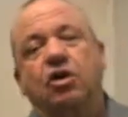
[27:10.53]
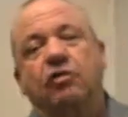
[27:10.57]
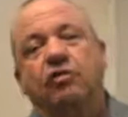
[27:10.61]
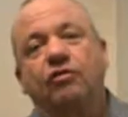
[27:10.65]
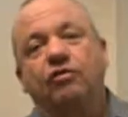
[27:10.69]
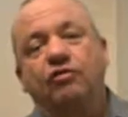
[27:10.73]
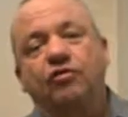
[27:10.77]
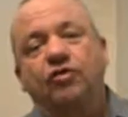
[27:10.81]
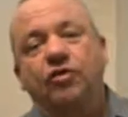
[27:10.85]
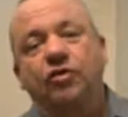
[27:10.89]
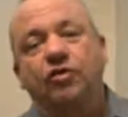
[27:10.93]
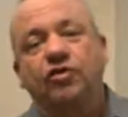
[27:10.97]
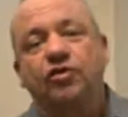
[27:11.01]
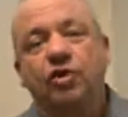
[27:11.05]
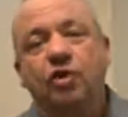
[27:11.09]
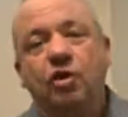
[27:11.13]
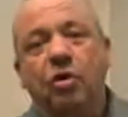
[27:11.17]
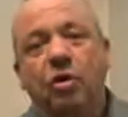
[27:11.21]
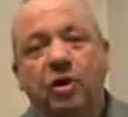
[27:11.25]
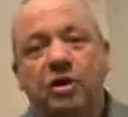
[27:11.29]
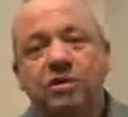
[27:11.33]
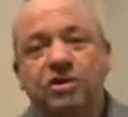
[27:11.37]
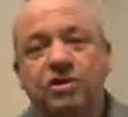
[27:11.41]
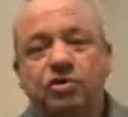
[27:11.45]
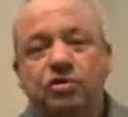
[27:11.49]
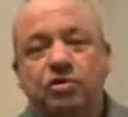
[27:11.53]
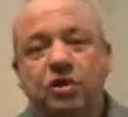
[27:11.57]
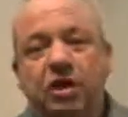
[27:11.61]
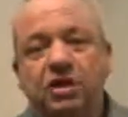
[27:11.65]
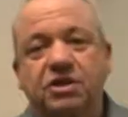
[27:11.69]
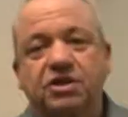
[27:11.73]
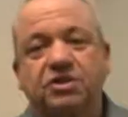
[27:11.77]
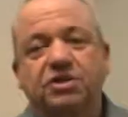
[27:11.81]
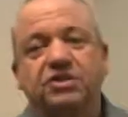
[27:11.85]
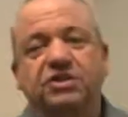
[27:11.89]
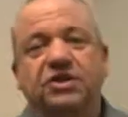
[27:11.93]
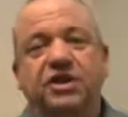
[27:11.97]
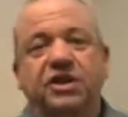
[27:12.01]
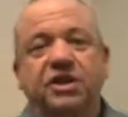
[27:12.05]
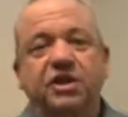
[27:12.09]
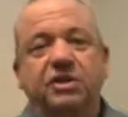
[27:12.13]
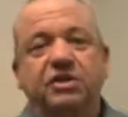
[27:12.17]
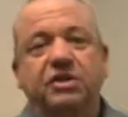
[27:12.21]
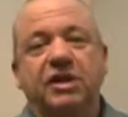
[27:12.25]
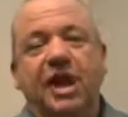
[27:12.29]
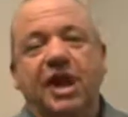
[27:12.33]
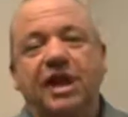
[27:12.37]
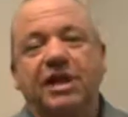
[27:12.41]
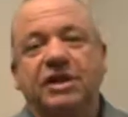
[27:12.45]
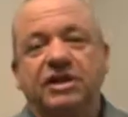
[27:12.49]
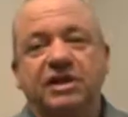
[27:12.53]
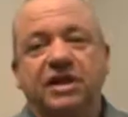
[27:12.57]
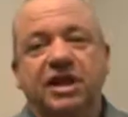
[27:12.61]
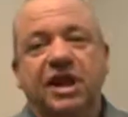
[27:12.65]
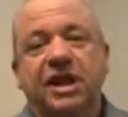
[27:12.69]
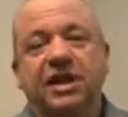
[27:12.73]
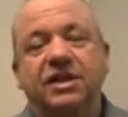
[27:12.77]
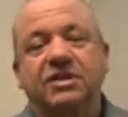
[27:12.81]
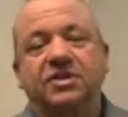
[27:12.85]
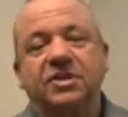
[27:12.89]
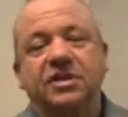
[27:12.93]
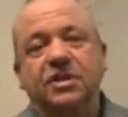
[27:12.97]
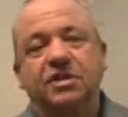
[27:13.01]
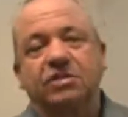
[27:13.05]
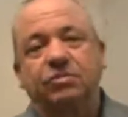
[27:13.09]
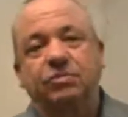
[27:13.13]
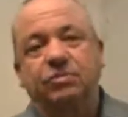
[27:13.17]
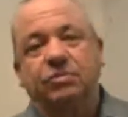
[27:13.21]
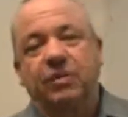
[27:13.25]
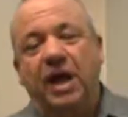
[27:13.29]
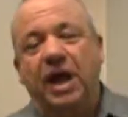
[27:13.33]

through the court structures in the United States and